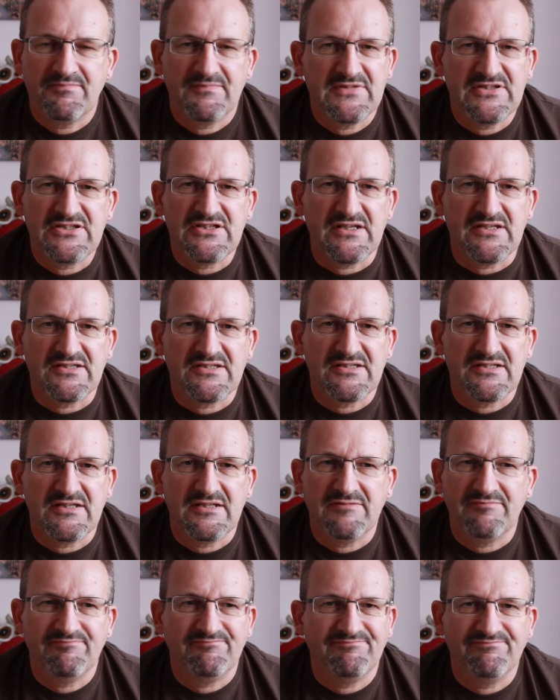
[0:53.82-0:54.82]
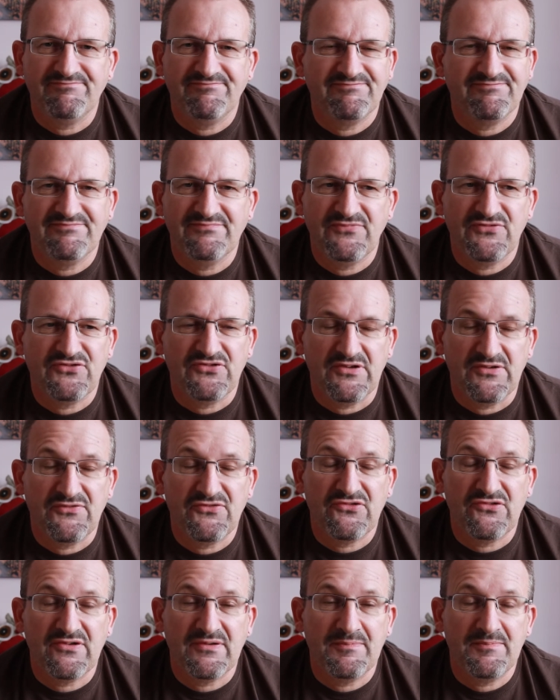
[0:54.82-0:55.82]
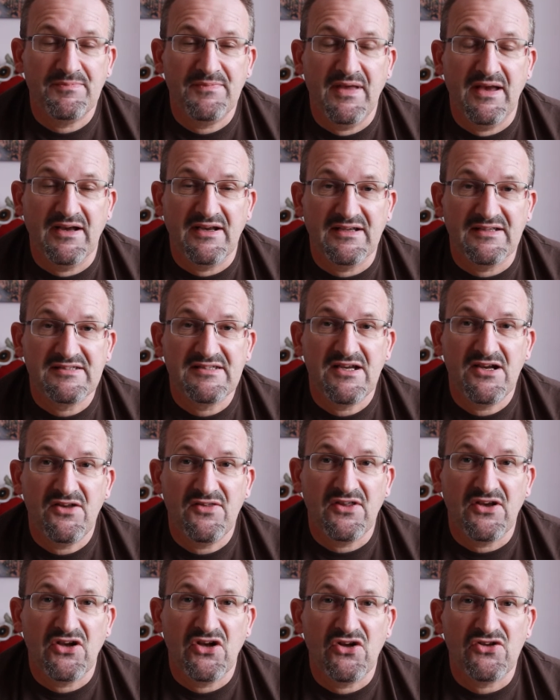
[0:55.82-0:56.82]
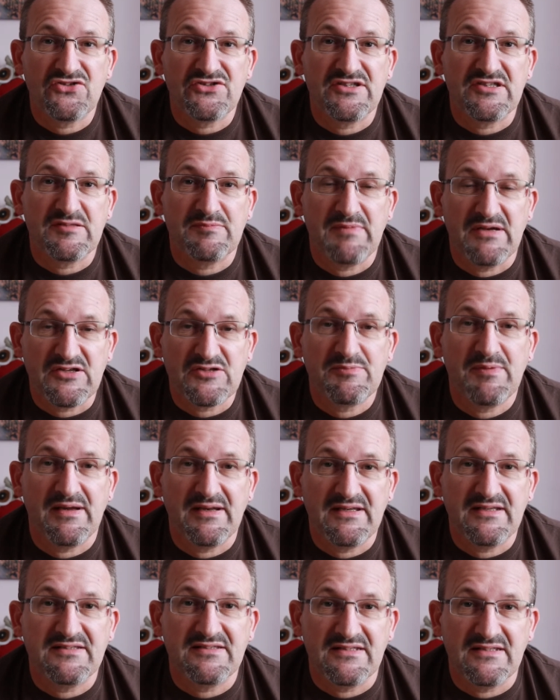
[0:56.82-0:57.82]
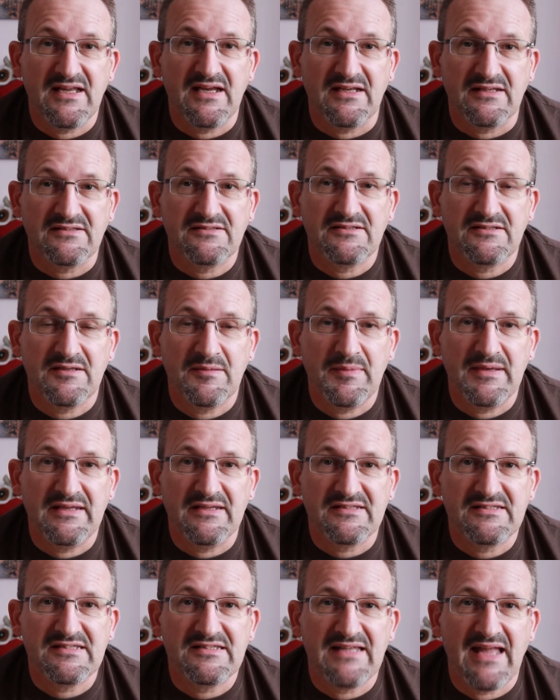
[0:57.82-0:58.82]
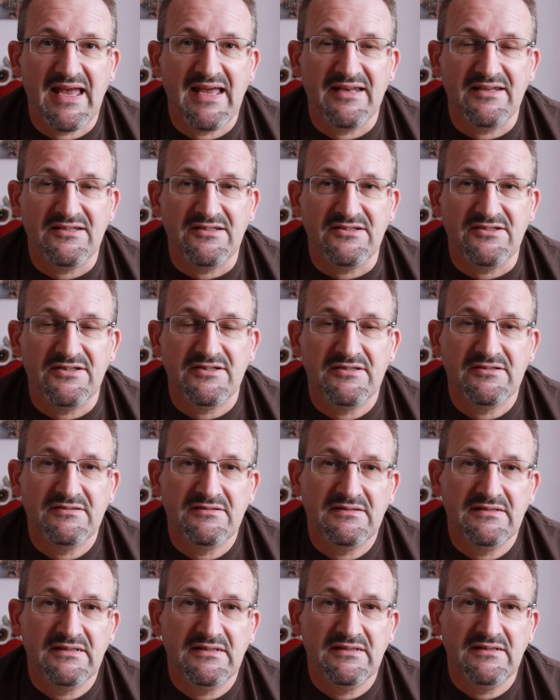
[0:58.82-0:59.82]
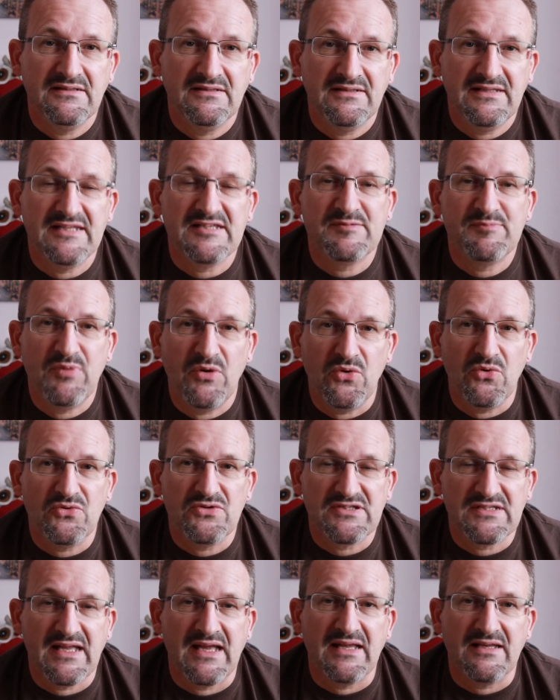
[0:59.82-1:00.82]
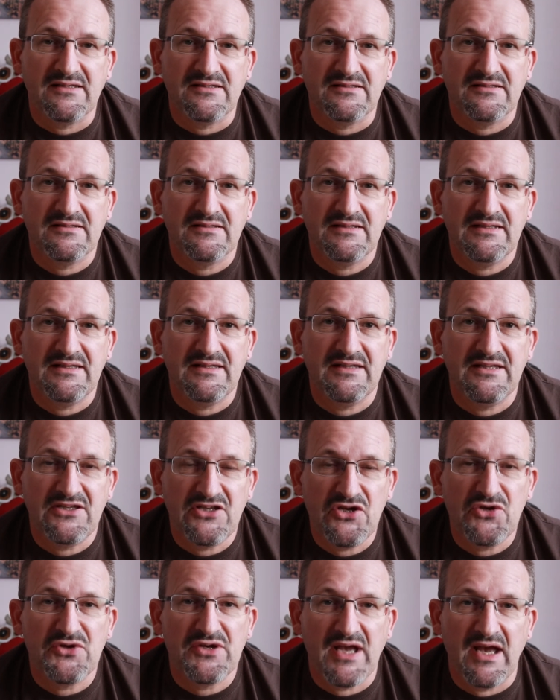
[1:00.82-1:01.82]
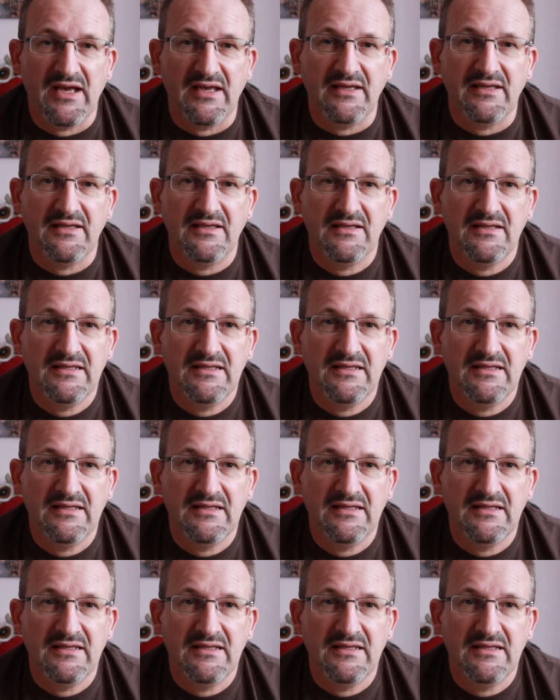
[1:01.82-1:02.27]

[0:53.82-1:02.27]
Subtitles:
just for a guitar that costs as much money as it does. I mean, a standard Les Paul standard in the UK